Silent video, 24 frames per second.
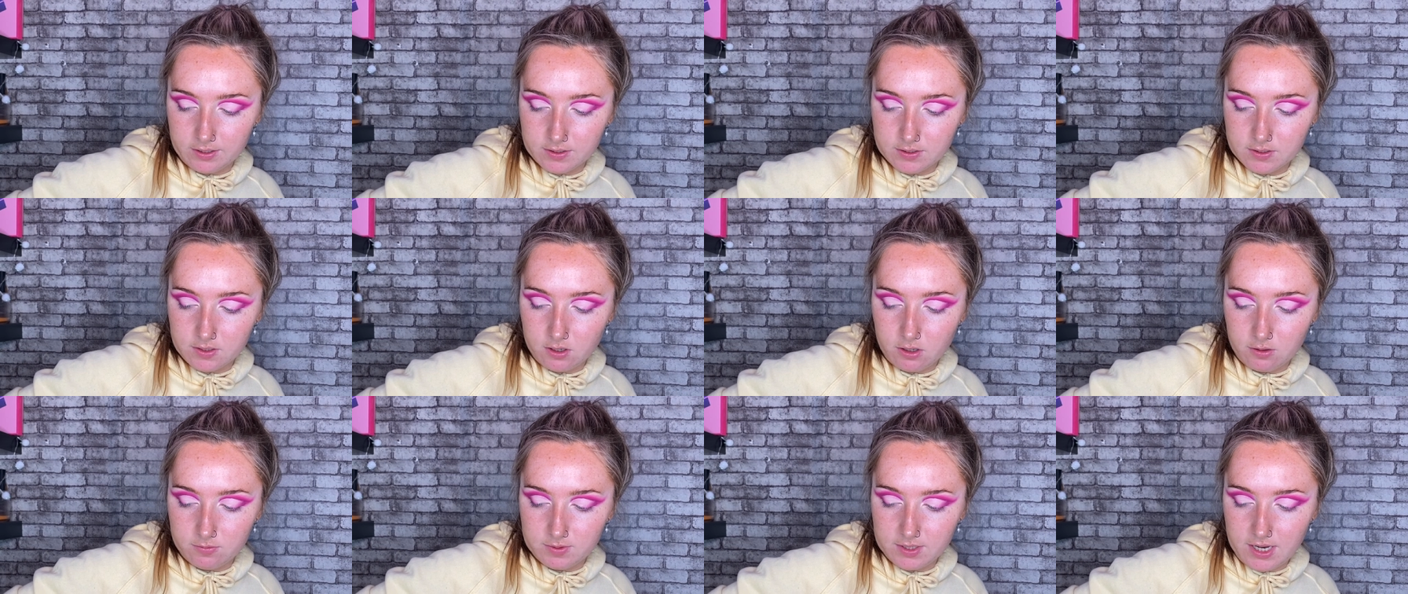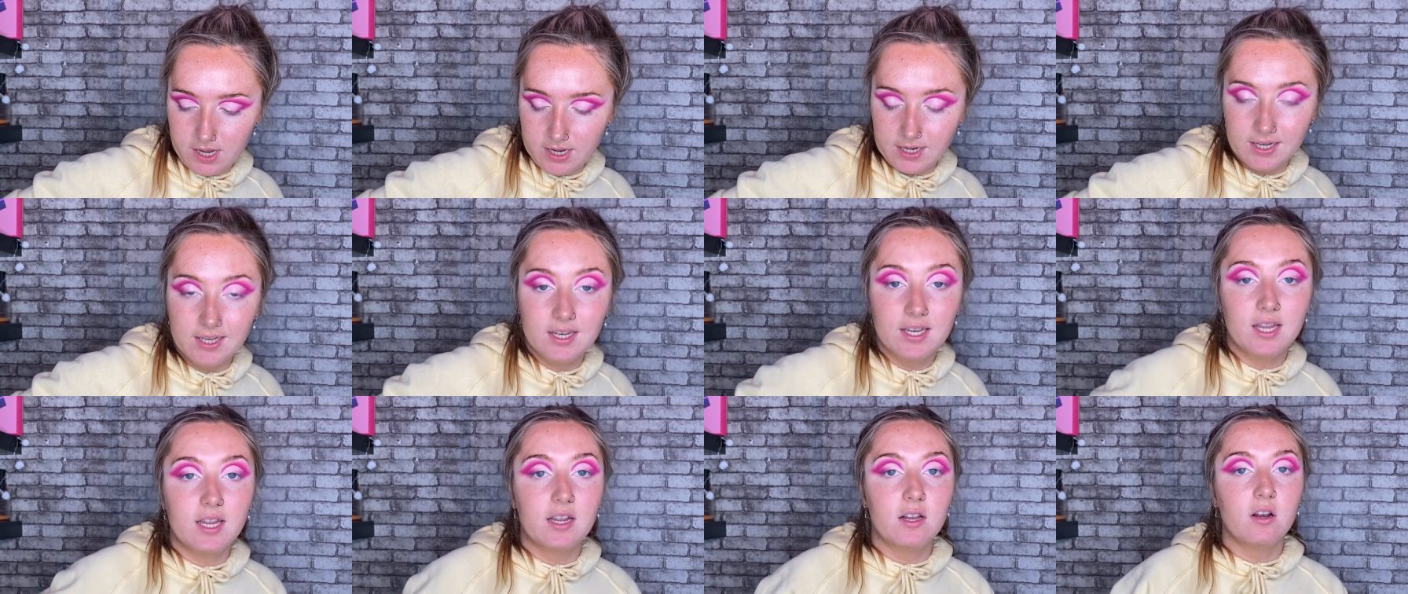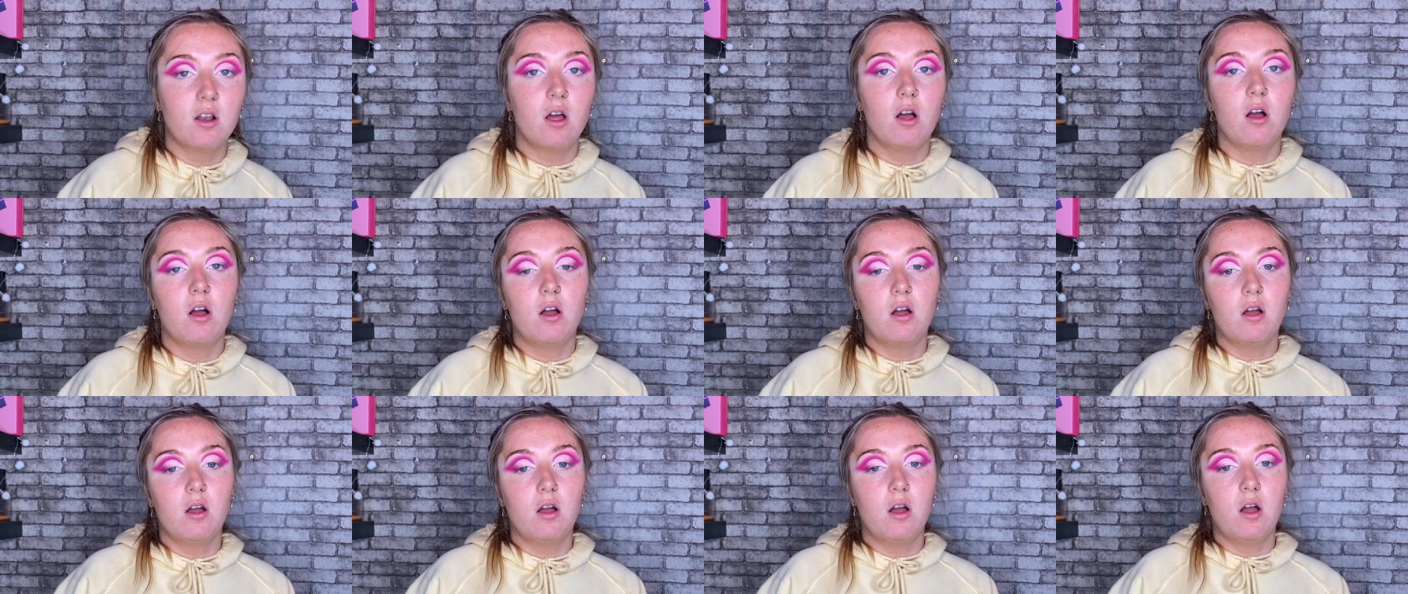So I'm taking Inglot
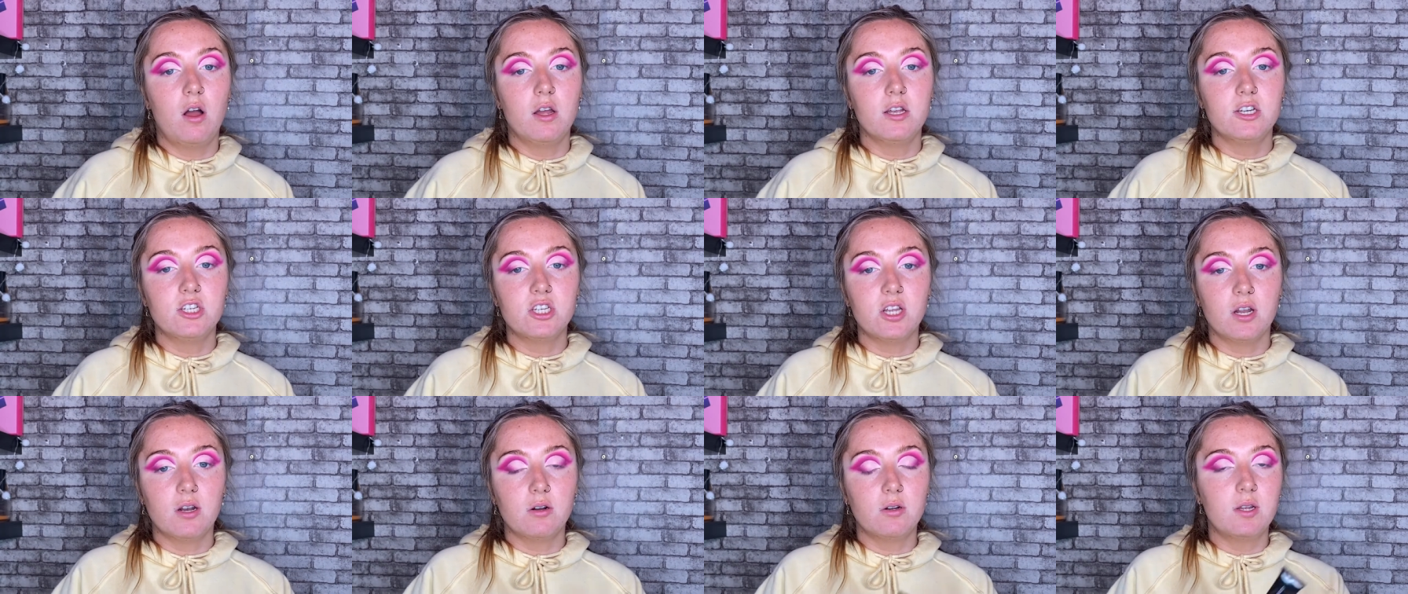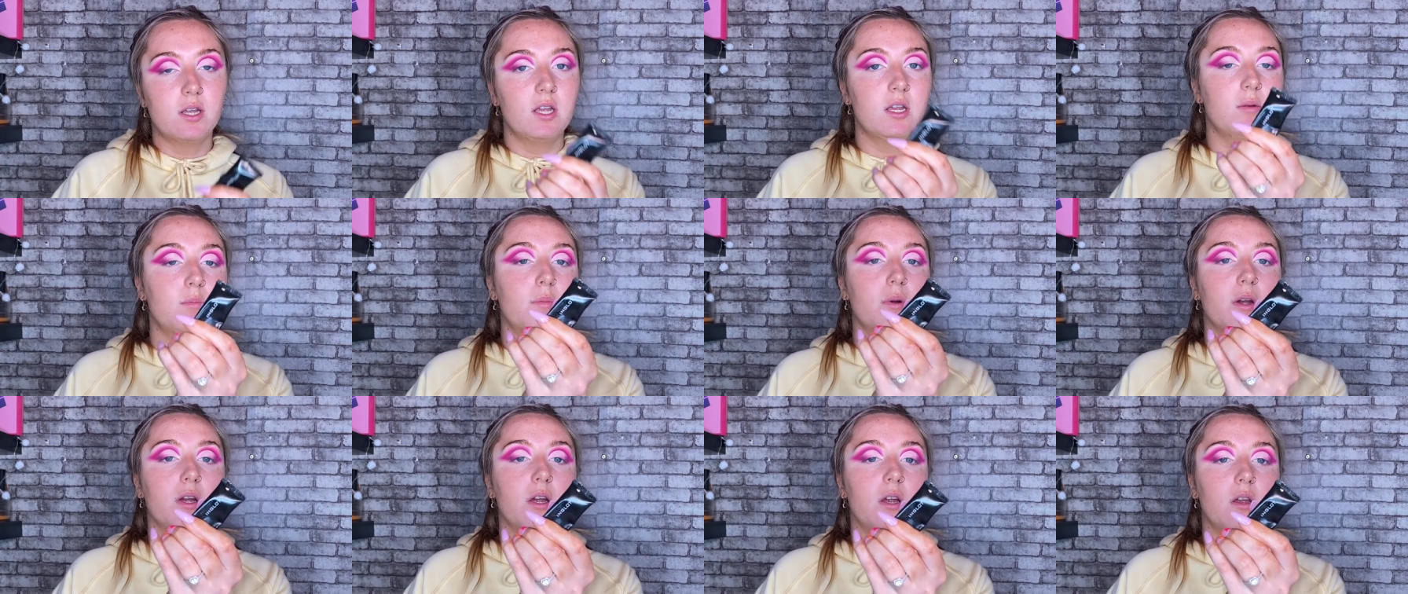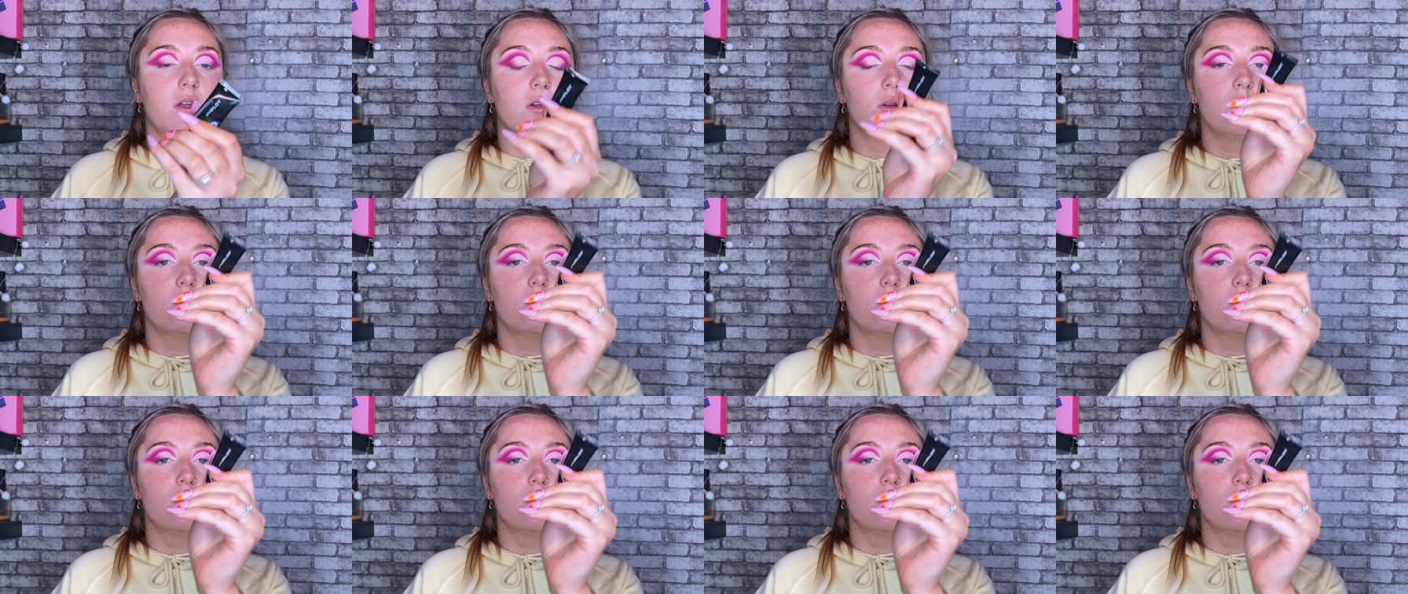Eyeshadow Keeper,